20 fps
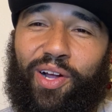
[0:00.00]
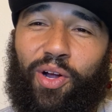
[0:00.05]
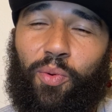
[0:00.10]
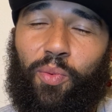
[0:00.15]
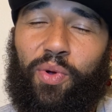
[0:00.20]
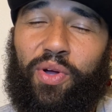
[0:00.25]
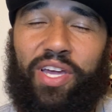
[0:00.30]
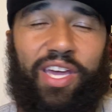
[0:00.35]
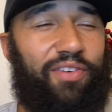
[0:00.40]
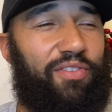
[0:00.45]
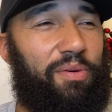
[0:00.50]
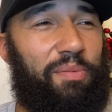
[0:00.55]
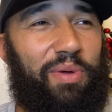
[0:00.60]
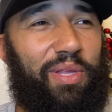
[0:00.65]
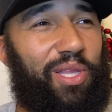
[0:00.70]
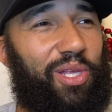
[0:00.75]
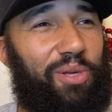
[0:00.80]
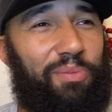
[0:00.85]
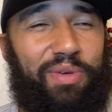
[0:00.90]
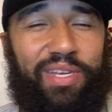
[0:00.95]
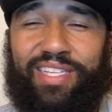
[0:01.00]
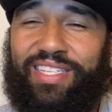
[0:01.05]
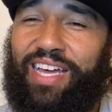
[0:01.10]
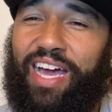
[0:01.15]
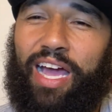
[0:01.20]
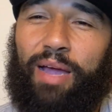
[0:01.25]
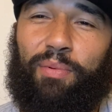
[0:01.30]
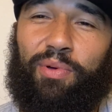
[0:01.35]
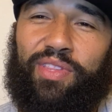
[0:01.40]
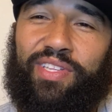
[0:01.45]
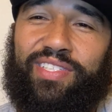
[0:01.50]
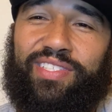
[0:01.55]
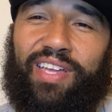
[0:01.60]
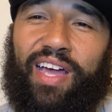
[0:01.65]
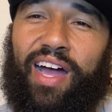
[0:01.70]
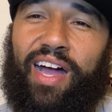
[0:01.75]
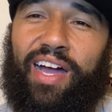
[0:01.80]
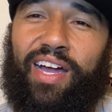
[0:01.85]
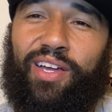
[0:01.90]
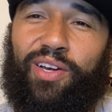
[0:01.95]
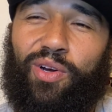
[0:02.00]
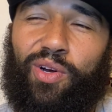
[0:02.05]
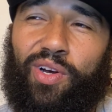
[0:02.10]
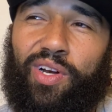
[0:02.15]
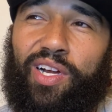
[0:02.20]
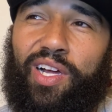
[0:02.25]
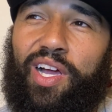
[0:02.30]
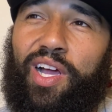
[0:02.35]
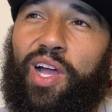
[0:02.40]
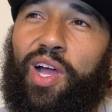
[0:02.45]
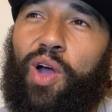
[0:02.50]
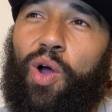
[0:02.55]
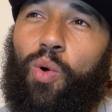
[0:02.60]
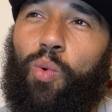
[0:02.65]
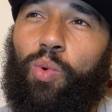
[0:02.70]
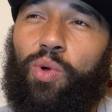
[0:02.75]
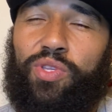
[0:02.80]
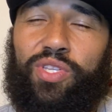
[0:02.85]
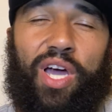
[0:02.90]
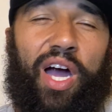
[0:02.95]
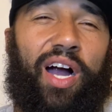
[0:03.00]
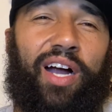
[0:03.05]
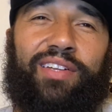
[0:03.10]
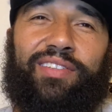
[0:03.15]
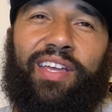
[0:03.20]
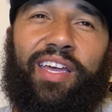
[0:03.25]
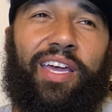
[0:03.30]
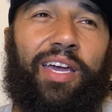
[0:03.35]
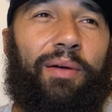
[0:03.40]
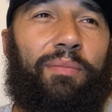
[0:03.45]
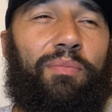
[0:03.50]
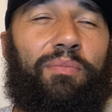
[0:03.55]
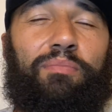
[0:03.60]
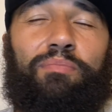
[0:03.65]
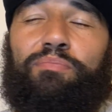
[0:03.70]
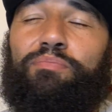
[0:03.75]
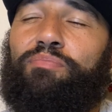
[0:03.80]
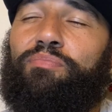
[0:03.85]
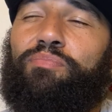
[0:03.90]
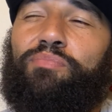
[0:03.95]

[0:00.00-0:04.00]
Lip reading: or we'll give him a little bit of time on the side, or we'll talk to him